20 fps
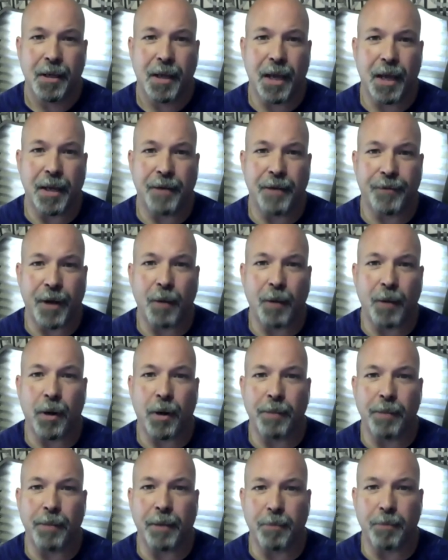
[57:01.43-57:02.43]
and if I want to
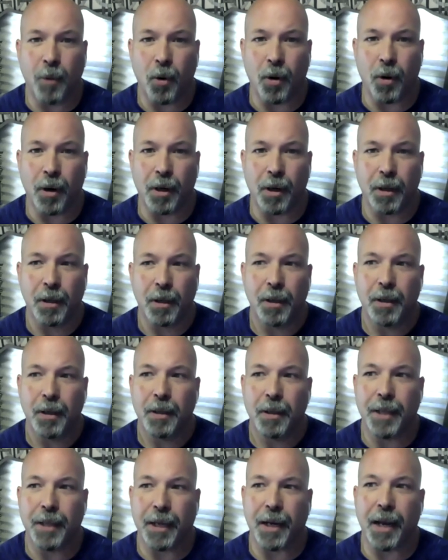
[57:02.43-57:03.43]
make more,
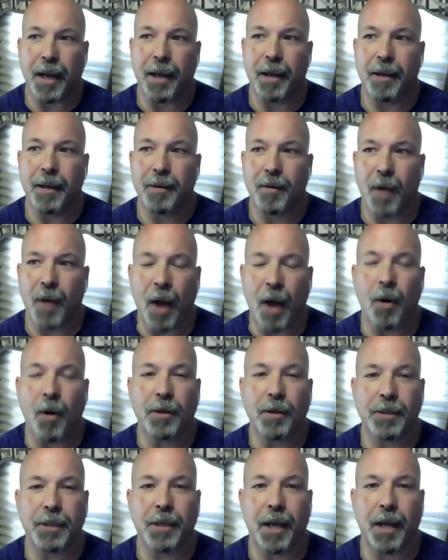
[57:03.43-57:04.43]
then I how
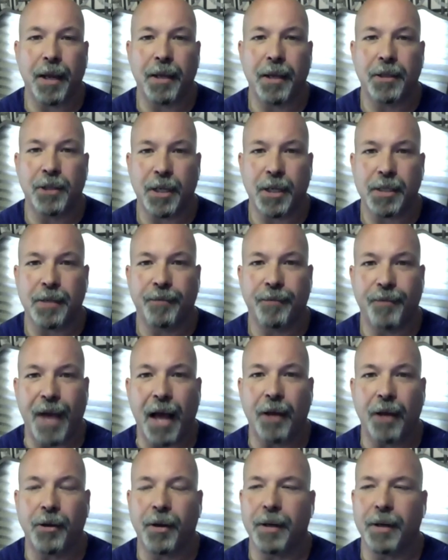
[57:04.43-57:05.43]
else can I adjust the
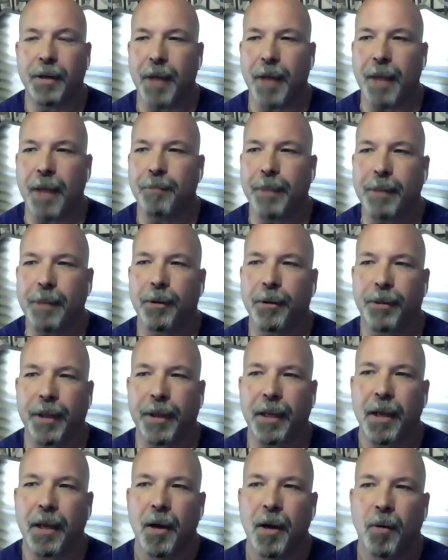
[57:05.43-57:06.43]
value? And and people
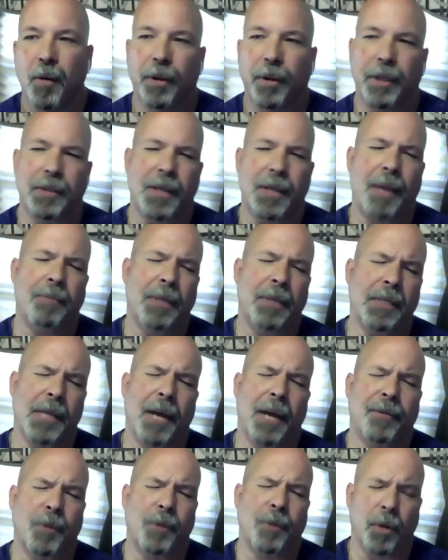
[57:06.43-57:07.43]
think, well, that means I
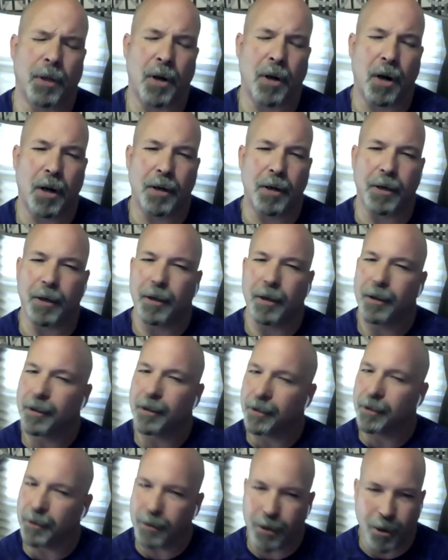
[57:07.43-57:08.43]
have to work harder.
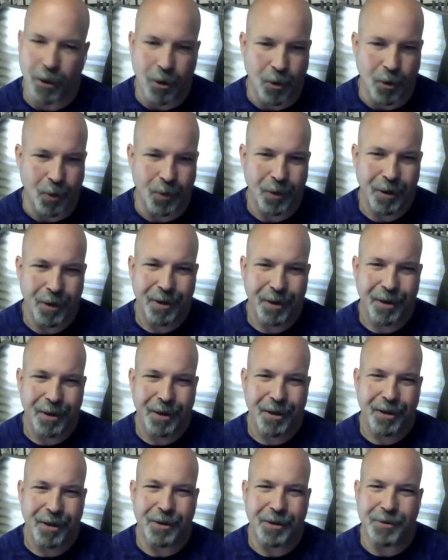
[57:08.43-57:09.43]
No,
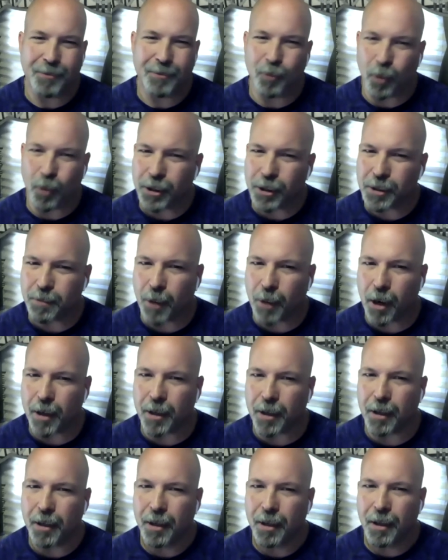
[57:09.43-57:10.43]
work
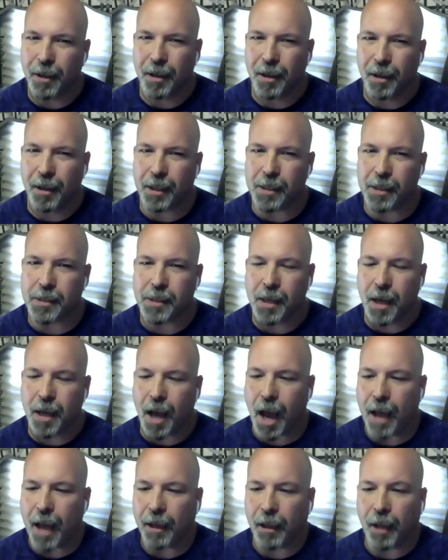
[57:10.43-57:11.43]
smarter, because
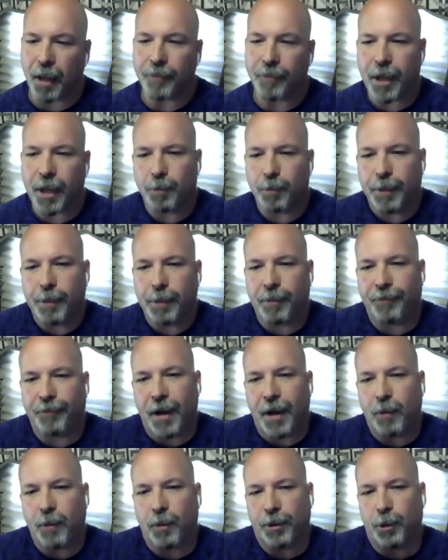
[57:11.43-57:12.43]
I love to help people
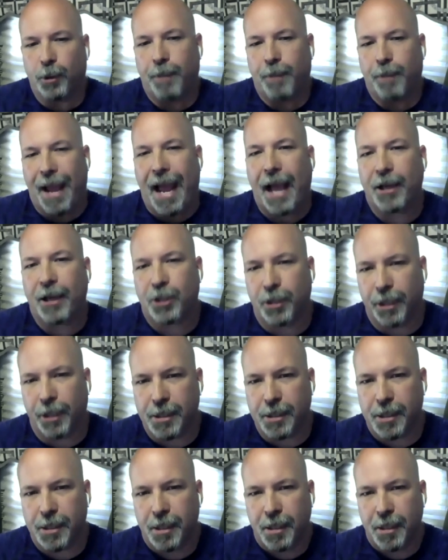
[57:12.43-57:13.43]
find what their passion is,